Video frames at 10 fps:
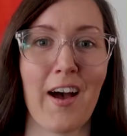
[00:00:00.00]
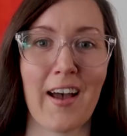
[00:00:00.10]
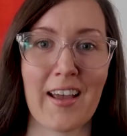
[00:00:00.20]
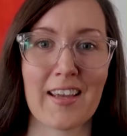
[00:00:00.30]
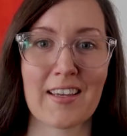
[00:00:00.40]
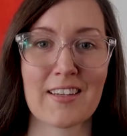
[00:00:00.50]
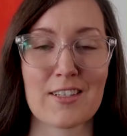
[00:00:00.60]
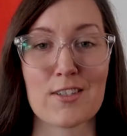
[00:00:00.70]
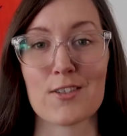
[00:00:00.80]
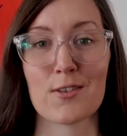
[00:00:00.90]
I
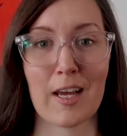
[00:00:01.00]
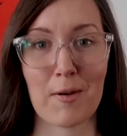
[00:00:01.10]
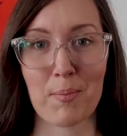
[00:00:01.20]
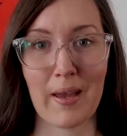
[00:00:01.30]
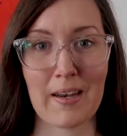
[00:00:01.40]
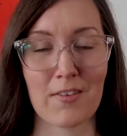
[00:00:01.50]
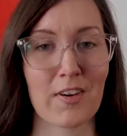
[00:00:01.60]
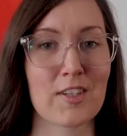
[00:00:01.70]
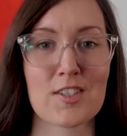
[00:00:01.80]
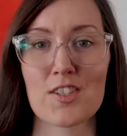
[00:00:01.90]
do not bet. If
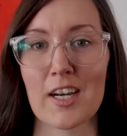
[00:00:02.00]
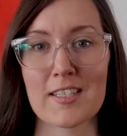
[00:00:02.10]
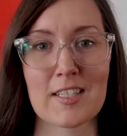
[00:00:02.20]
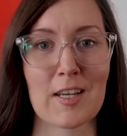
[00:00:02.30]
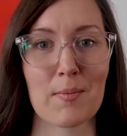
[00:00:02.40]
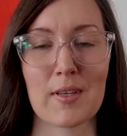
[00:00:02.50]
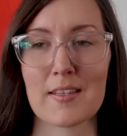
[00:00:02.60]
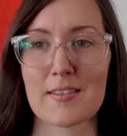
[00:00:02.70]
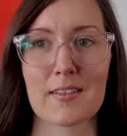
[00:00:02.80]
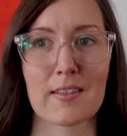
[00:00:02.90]
I just check to him,
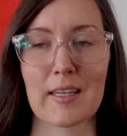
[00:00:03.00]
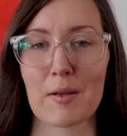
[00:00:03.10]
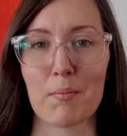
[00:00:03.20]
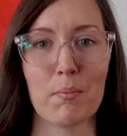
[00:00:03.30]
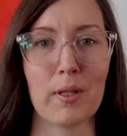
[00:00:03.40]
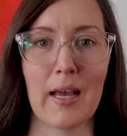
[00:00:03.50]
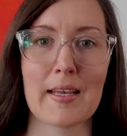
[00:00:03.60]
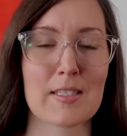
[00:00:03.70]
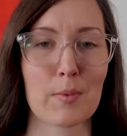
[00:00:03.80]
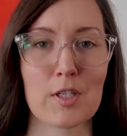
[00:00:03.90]
he's going to like
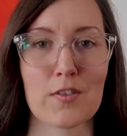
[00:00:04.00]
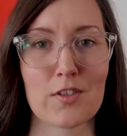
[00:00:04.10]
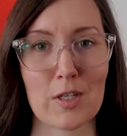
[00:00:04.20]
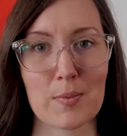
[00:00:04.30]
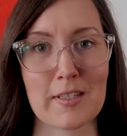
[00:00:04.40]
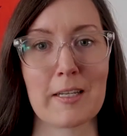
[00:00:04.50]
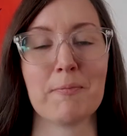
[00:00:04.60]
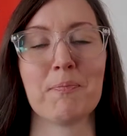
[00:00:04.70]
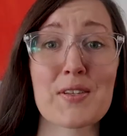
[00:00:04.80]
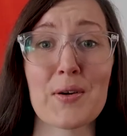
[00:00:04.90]
blast a bunch of chips
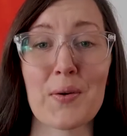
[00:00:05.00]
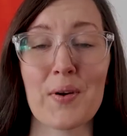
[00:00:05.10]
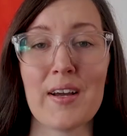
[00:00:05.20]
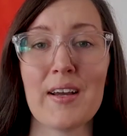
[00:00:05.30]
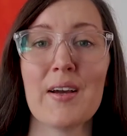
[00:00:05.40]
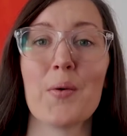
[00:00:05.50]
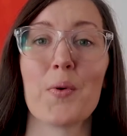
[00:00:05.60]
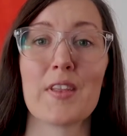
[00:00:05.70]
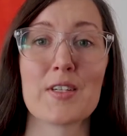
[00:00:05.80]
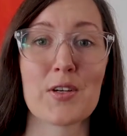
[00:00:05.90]
in. So
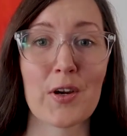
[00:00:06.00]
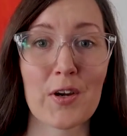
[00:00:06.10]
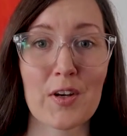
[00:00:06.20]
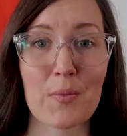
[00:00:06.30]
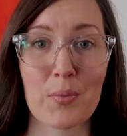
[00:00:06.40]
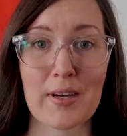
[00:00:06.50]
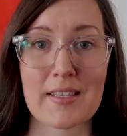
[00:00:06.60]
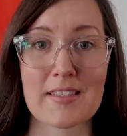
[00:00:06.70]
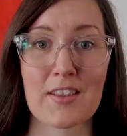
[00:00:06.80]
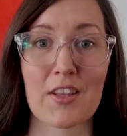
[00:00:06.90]
when the turn
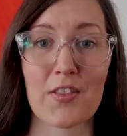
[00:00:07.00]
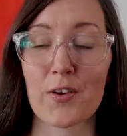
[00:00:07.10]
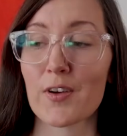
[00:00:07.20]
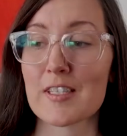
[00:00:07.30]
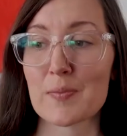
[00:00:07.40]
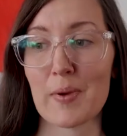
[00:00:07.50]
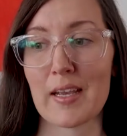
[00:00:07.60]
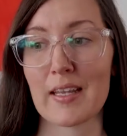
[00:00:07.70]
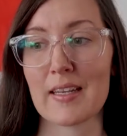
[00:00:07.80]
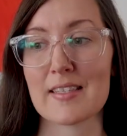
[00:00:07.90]
brings the third
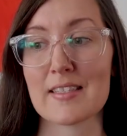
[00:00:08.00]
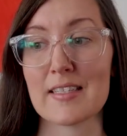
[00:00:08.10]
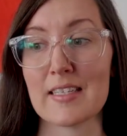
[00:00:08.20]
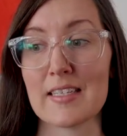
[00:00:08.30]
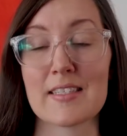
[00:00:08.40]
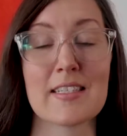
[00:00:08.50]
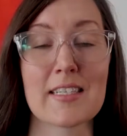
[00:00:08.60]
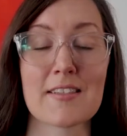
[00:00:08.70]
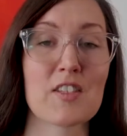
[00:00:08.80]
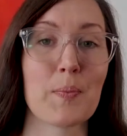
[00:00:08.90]
spade, it's the
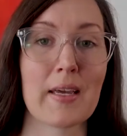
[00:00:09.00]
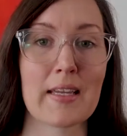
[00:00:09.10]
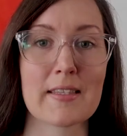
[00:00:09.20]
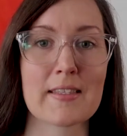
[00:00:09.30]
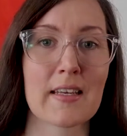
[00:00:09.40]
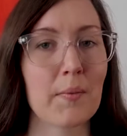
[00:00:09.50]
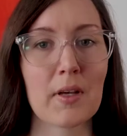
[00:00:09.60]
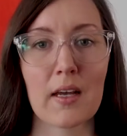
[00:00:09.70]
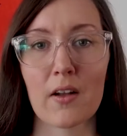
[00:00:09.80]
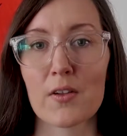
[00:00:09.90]
6 of spades. I'm
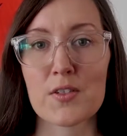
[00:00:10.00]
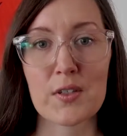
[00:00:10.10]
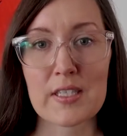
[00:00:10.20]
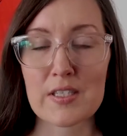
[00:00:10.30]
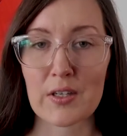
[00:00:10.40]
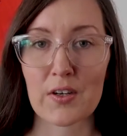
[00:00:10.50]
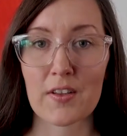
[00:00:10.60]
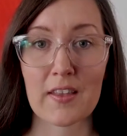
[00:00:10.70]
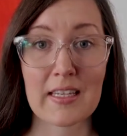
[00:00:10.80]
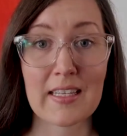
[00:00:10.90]
not all too
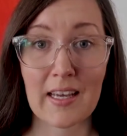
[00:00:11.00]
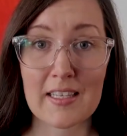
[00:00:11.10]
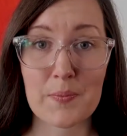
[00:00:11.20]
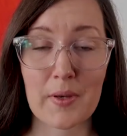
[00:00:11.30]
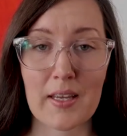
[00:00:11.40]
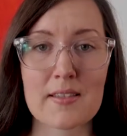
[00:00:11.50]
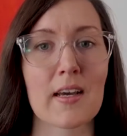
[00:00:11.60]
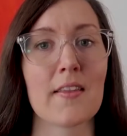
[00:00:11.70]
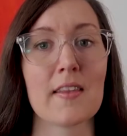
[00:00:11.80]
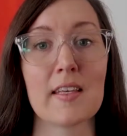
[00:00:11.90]
concerned that he has spades. I think